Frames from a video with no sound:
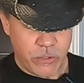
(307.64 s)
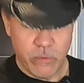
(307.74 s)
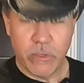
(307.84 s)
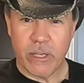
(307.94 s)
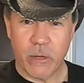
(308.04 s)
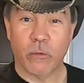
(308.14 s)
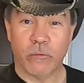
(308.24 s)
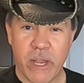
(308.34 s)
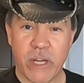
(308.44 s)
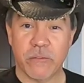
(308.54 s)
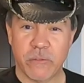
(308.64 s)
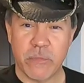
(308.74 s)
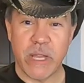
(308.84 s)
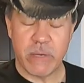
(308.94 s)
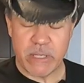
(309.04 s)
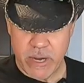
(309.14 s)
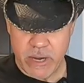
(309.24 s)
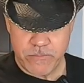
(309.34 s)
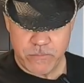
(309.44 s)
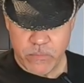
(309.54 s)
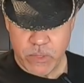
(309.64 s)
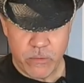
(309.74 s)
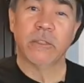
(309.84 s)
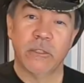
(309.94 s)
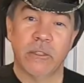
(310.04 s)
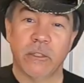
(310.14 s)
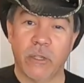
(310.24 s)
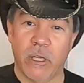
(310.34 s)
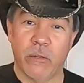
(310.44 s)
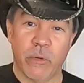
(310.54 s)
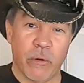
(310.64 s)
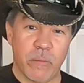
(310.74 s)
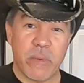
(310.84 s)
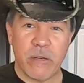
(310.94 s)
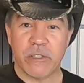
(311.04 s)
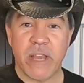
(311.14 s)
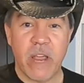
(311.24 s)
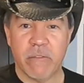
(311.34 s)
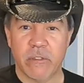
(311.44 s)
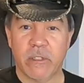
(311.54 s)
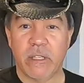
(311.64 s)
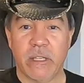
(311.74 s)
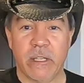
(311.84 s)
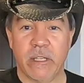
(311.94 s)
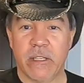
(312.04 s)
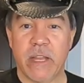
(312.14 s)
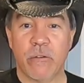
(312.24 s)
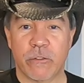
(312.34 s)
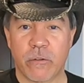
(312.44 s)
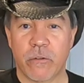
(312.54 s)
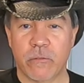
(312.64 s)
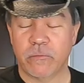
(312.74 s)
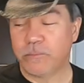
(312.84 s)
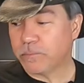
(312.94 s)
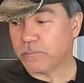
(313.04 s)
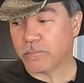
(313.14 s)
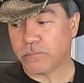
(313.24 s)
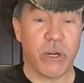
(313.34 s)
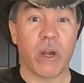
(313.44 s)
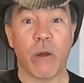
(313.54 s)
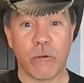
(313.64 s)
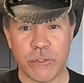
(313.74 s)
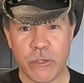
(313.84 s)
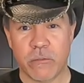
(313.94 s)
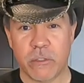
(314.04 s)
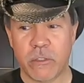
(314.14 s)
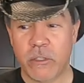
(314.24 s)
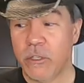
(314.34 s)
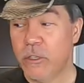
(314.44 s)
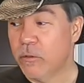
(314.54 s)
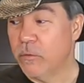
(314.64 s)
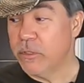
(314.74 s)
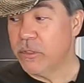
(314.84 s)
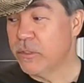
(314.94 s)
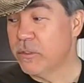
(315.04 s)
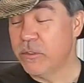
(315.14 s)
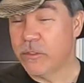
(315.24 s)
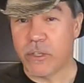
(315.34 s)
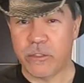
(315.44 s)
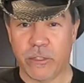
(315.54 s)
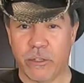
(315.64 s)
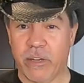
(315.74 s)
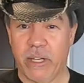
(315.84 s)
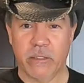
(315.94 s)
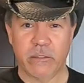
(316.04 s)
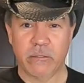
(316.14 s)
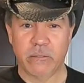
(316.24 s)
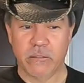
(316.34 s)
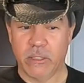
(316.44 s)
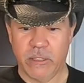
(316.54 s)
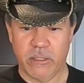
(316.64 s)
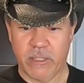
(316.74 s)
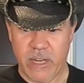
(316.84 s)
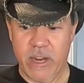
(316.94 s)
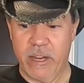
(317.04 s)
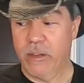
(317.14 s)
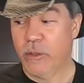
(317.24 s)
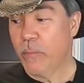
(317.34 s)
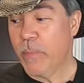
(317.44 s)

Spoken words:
do like an old-fashioned from time to time. We were at Pierce Tavern in Downers Grove. I'm sorry, our server was such a great guy,